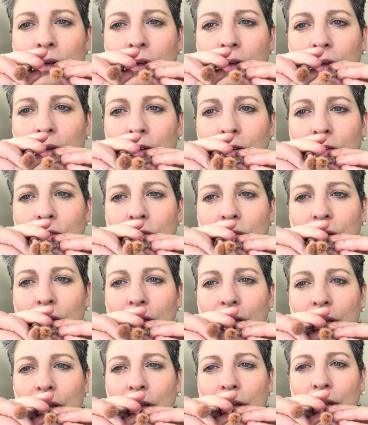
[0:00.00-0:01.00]
Can you
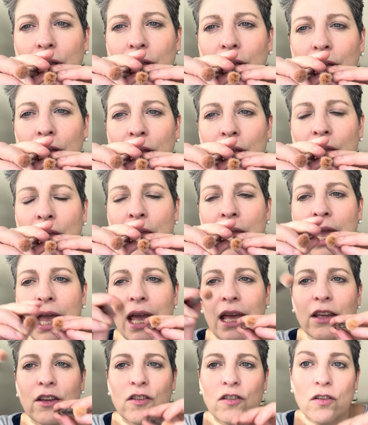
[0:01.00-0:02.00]
see?
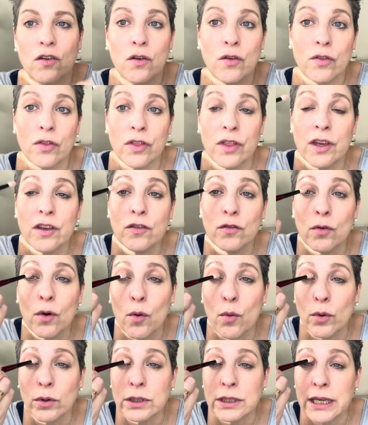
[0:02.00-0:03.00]
And so this
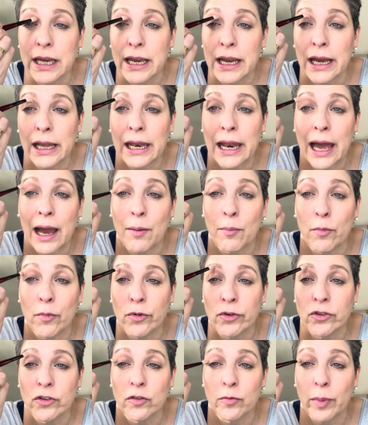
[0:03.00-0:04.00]
one will take a lot
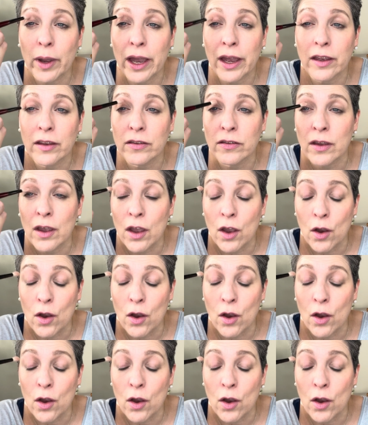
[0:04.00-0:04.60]
more space,